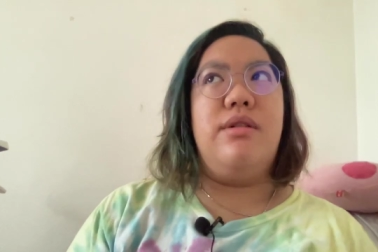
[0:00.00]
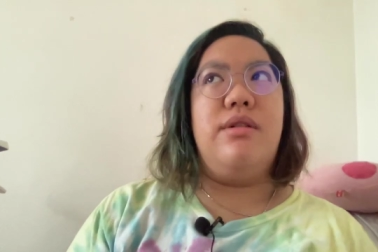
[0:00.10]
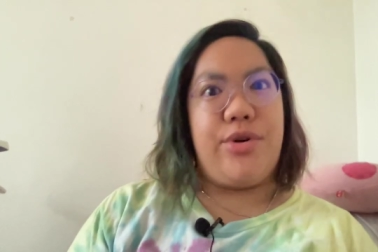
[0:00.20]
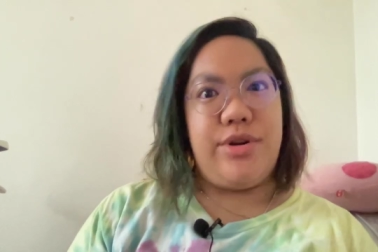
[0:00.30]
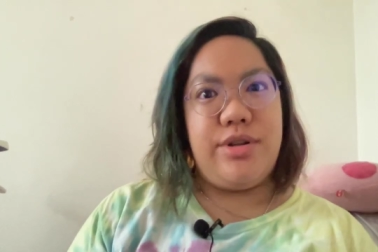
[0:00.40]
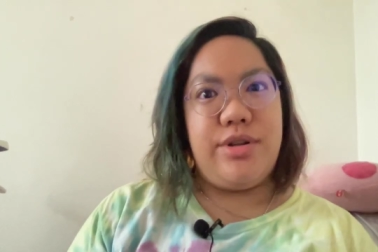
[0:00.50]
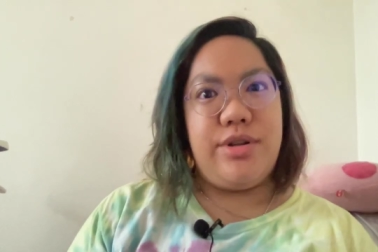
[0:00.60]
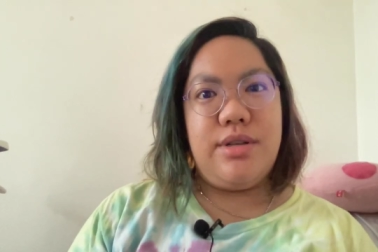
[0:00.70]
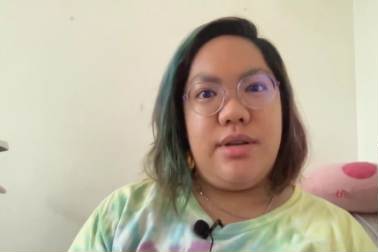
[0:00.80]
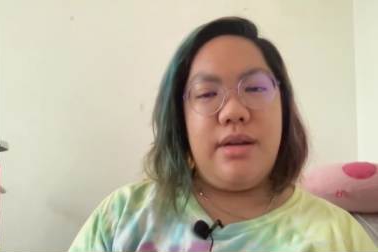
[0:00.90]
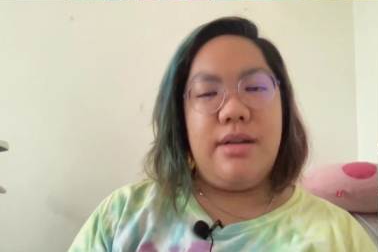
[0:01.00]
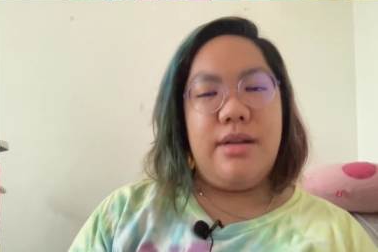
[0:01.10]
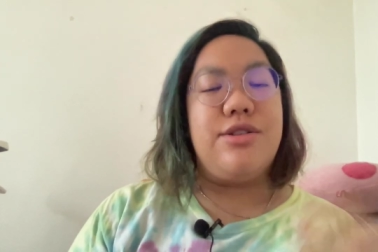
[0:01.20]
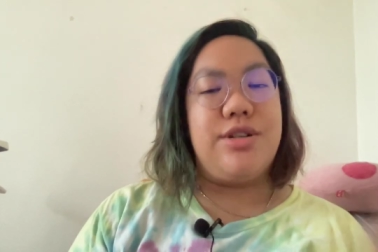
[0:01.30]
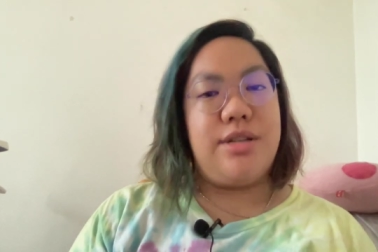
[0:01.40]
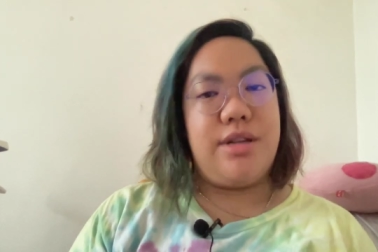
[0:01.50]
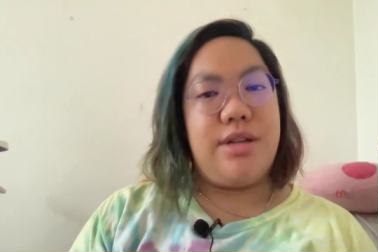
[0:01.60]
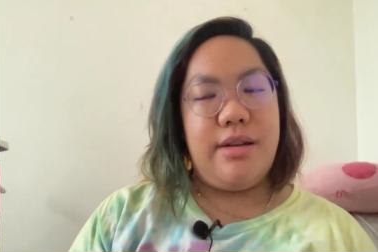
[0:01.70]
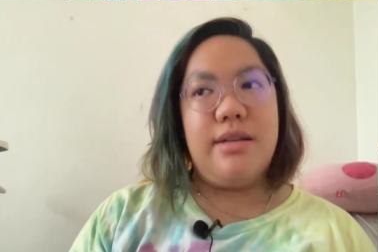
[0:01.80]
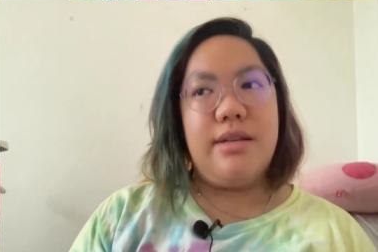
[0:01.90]
words and
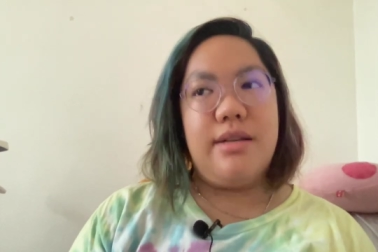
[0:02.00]
understand it.